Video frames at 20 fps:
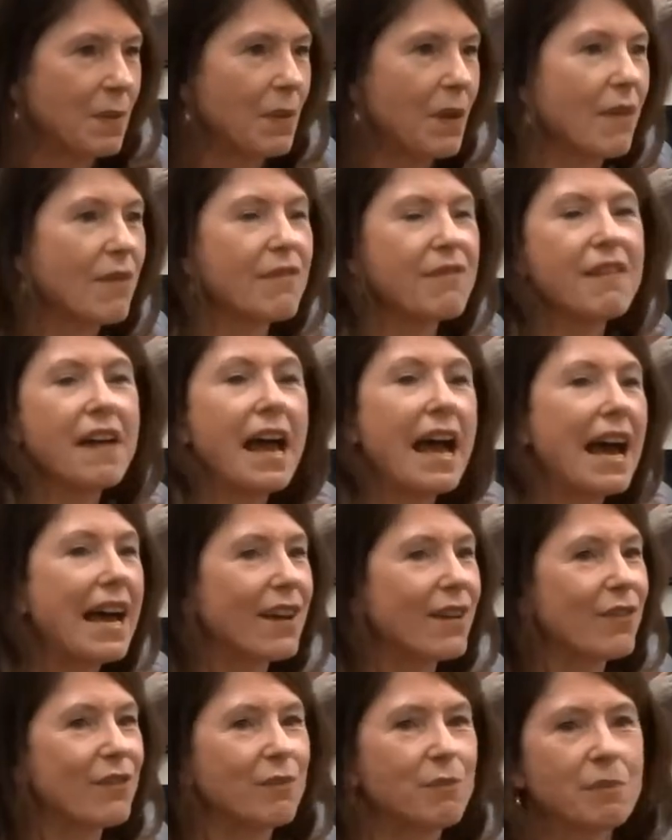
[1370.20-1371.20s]
a
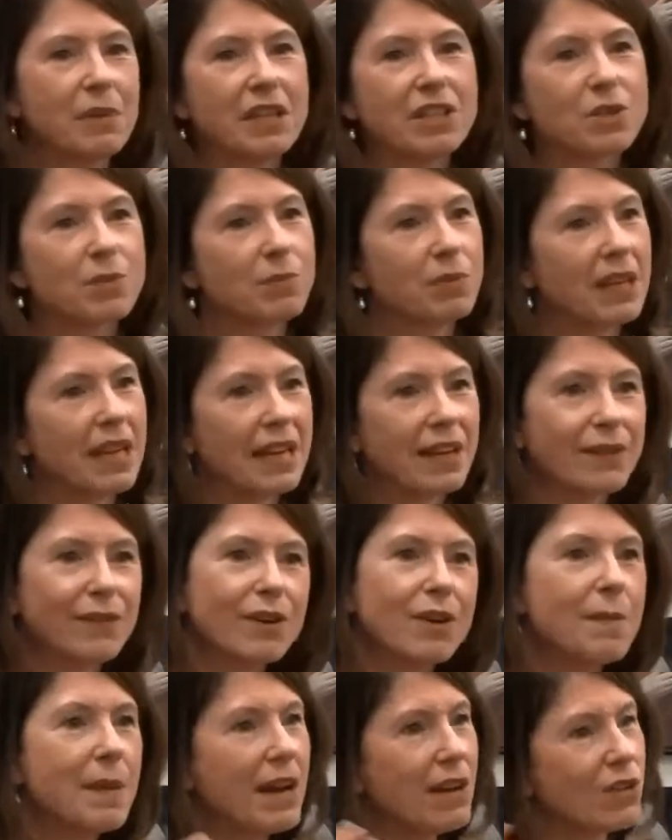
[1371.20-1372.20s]
vat of pitchblende
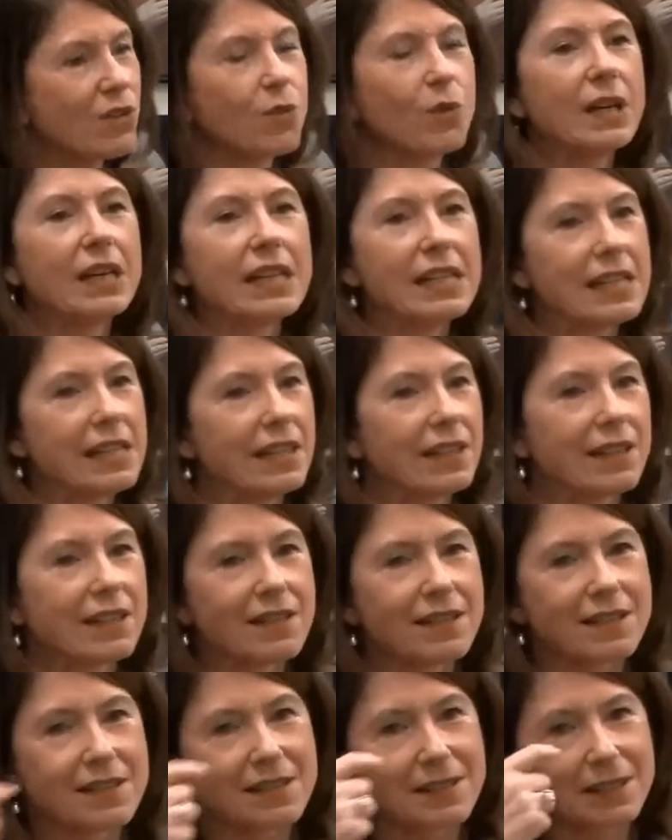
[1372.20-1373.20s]
for about 20
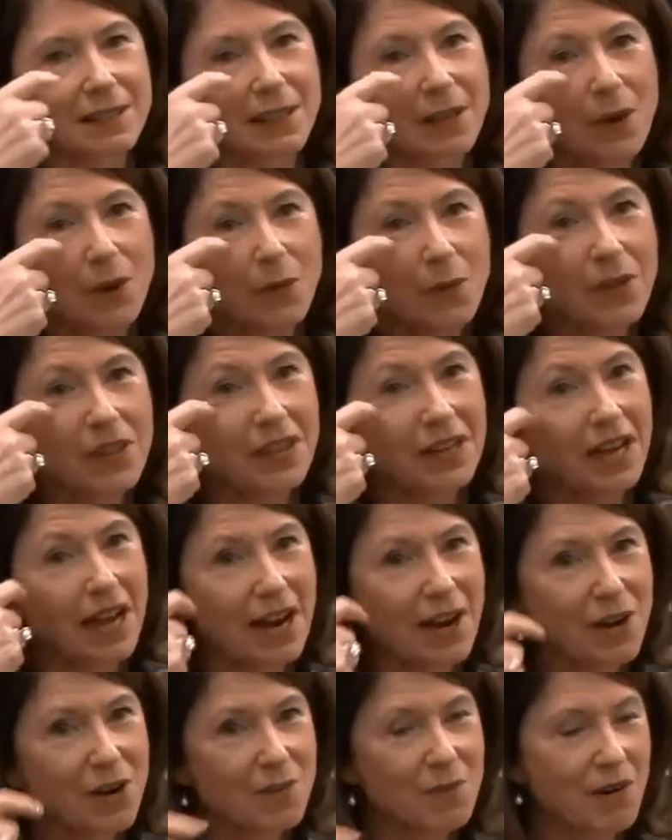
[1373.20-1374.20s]
years, you know, with an
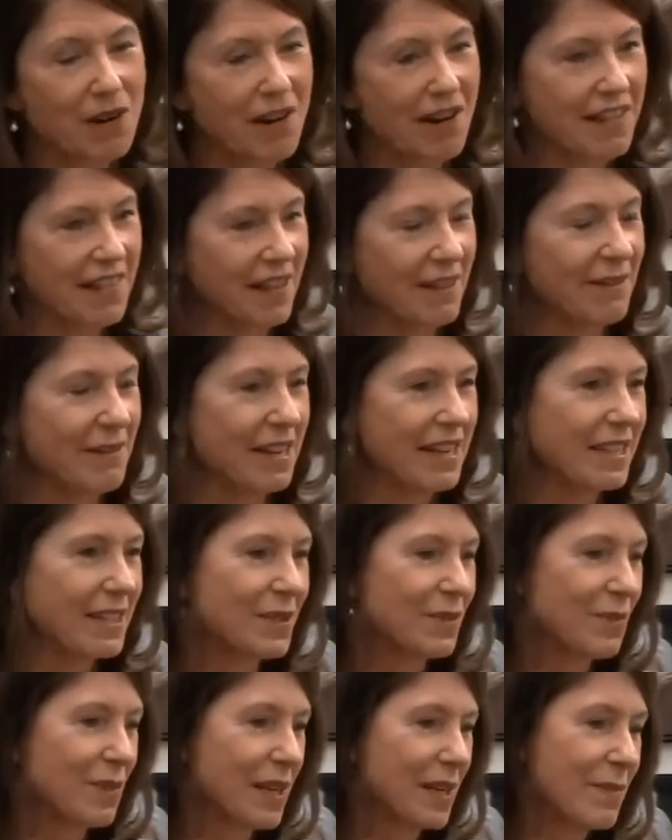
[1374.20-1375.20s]
iron bar that weighs
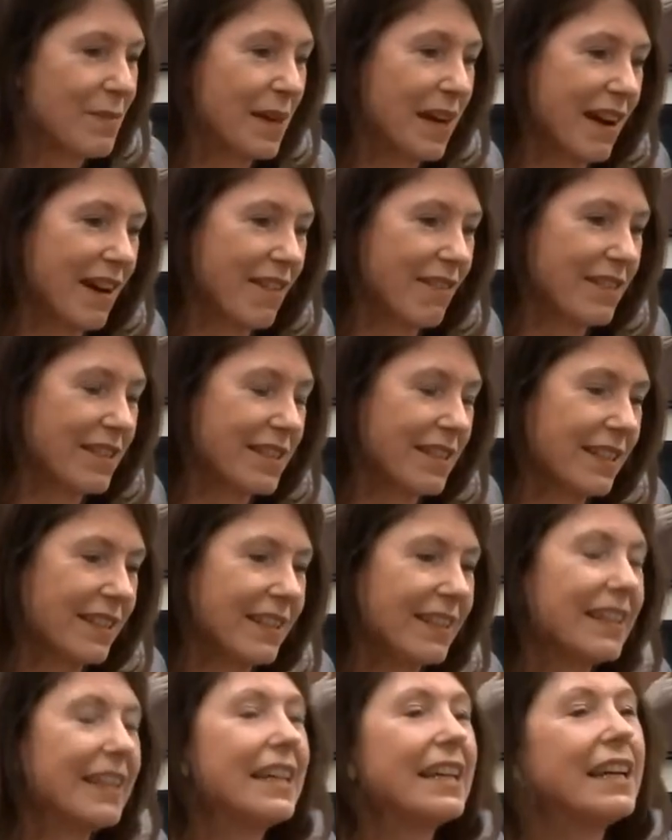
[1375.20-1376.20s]
20 pounds.
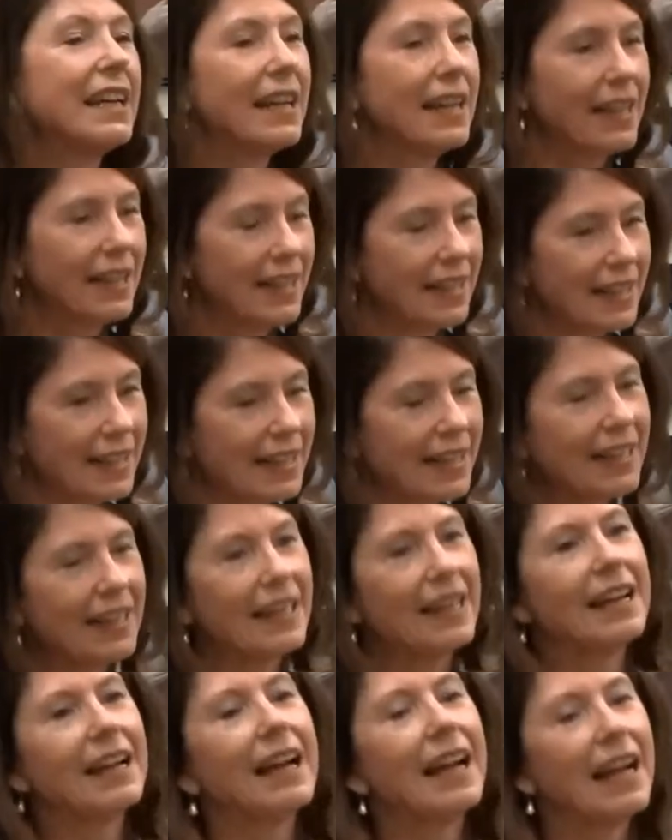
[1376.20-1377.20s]

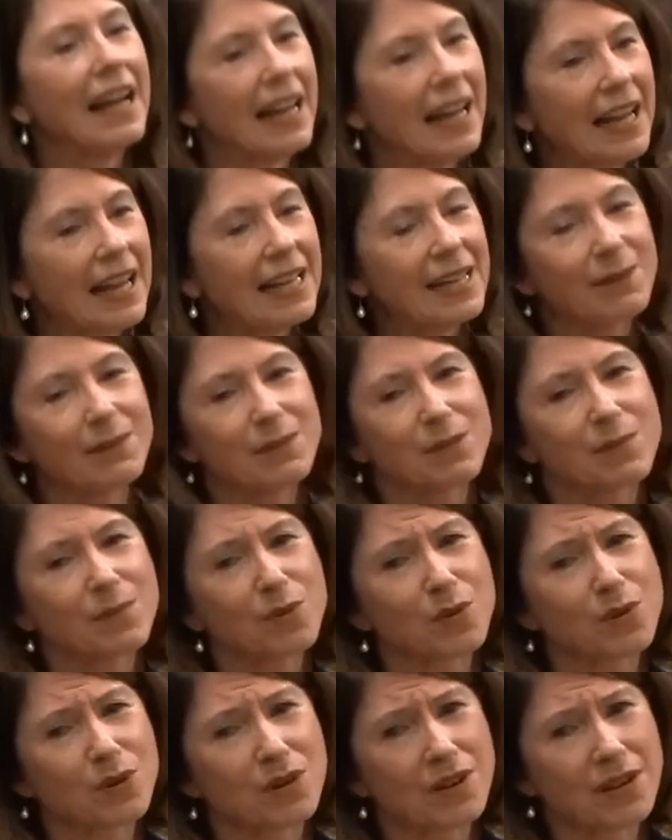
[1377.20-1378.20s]
And, and it was
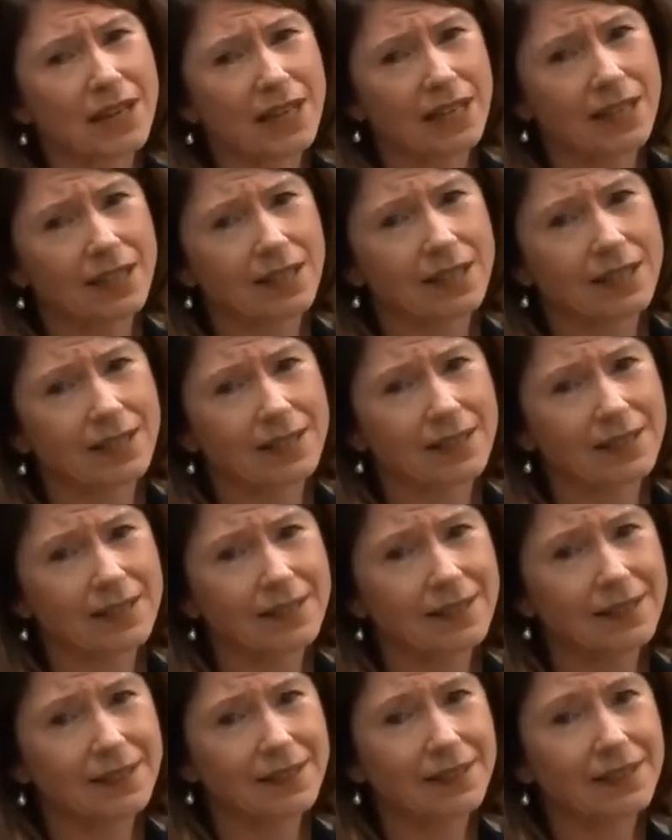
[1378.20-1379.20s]
boring.
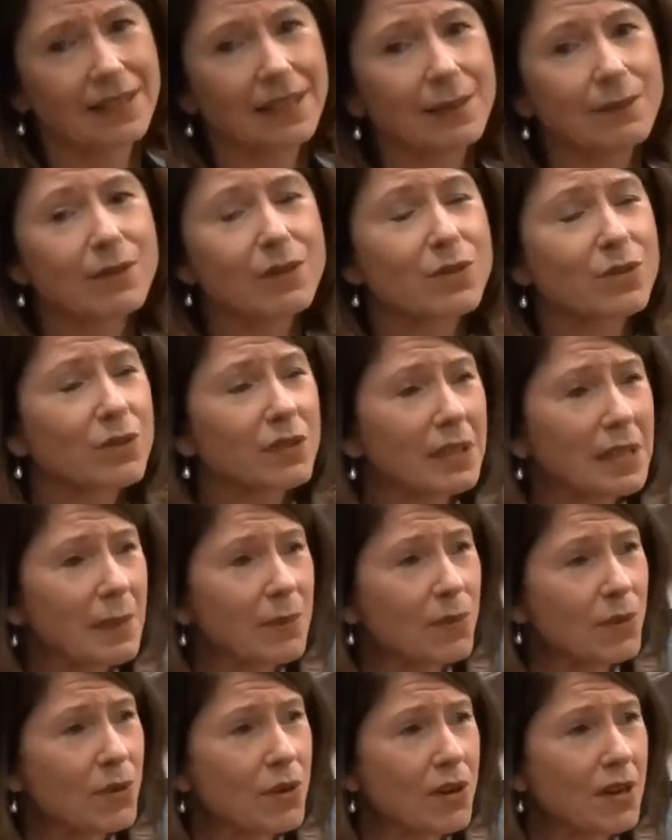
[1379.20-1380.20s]
It was really
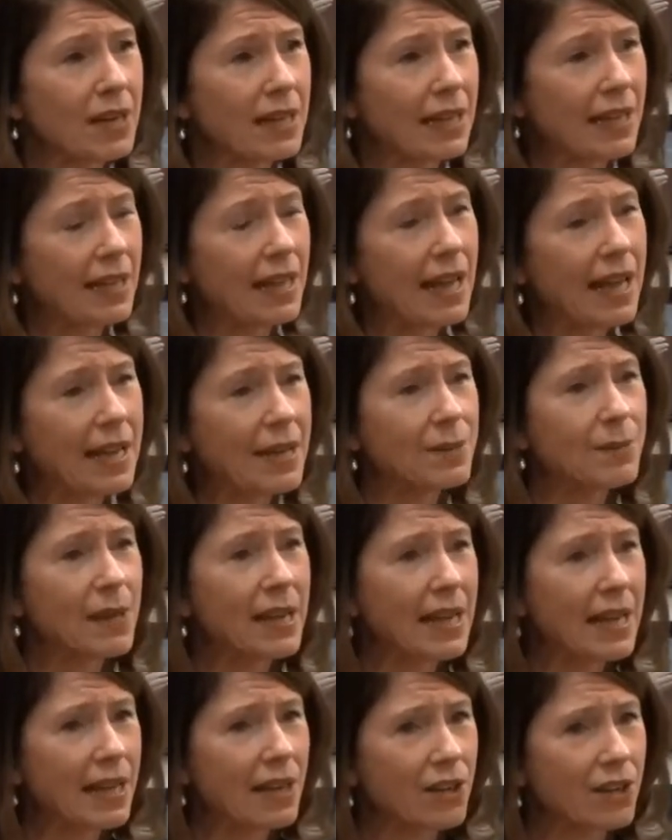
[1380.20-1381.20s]
boring. And my
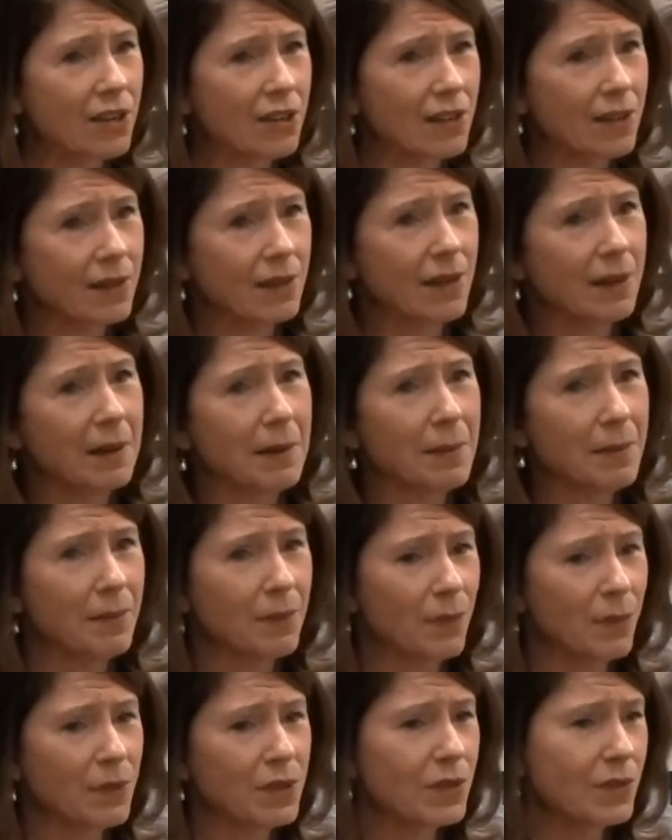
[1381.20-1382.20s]
editor
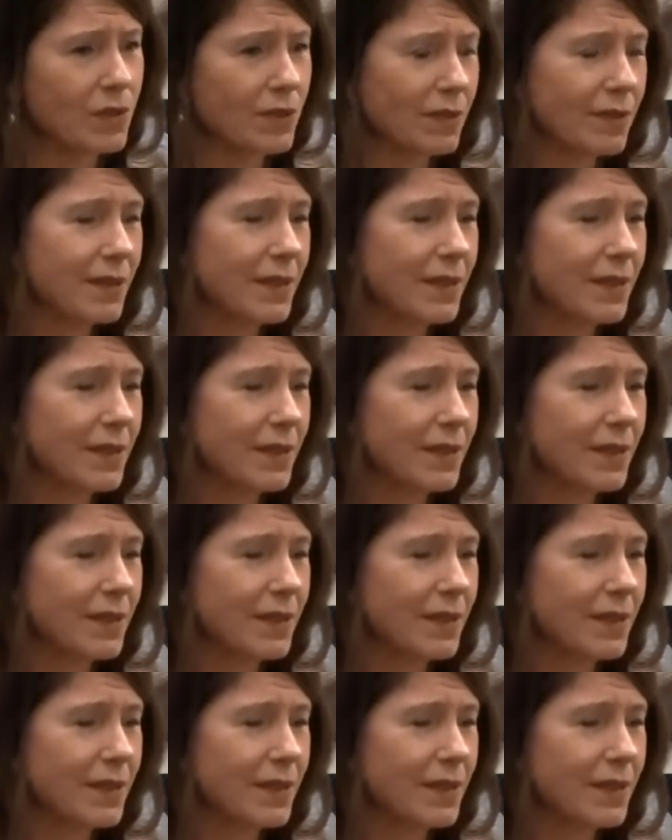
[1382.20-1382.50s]
um, was